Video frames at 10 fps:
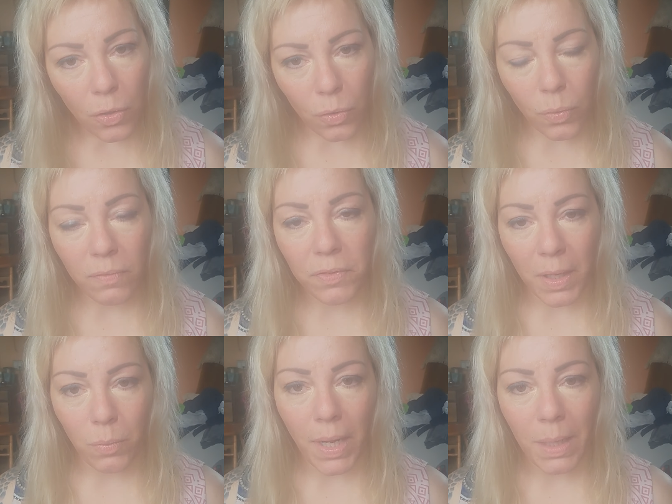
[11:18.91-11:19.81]
who, if they
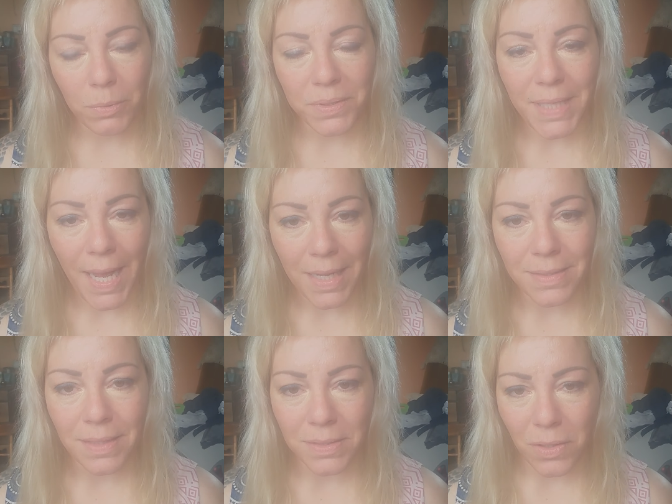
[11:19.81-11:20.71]
were able to
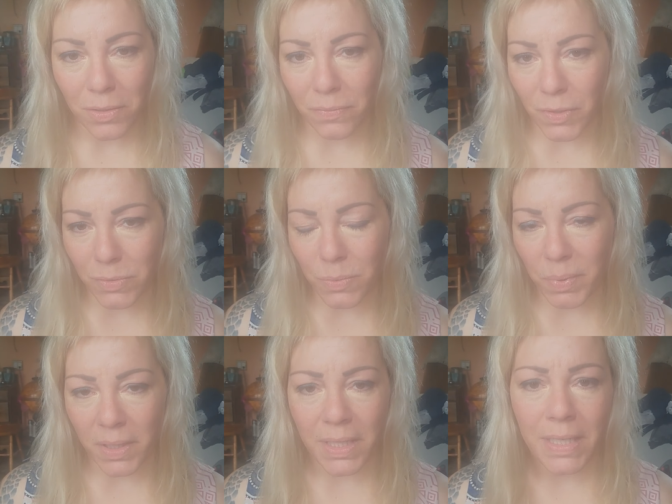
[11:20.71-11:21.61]
access all of those
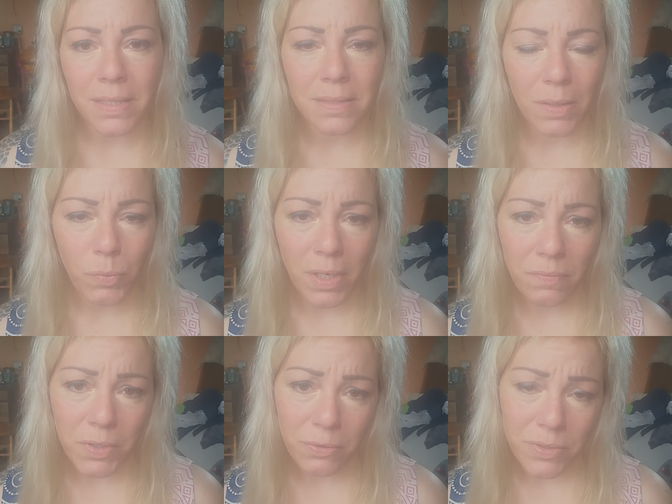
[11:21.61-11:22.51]
abilities, they would
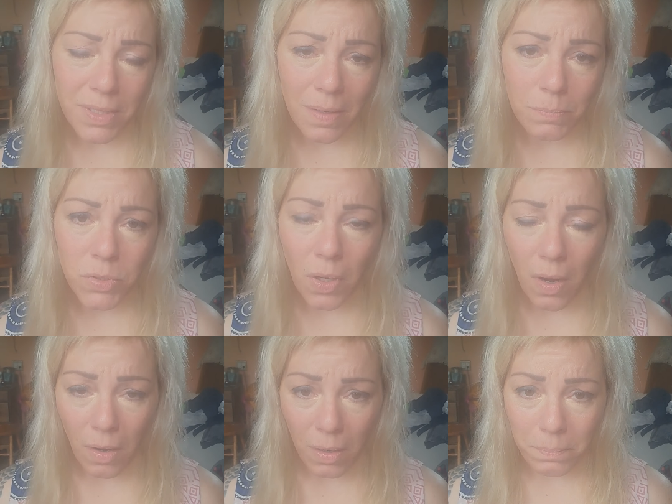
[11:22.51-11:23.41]
have used them to
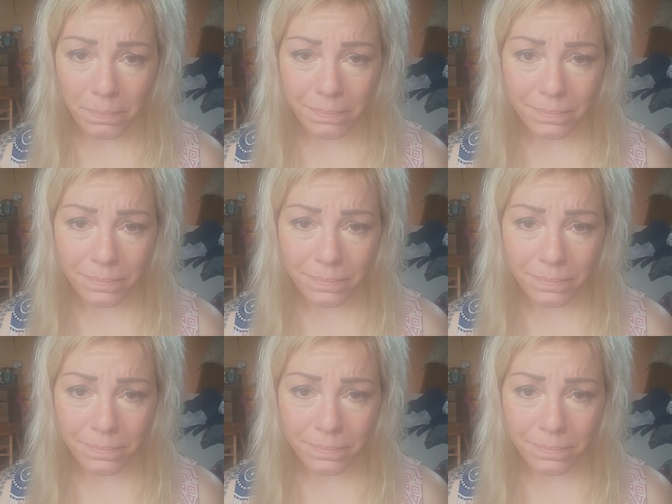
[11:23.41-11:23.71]
harm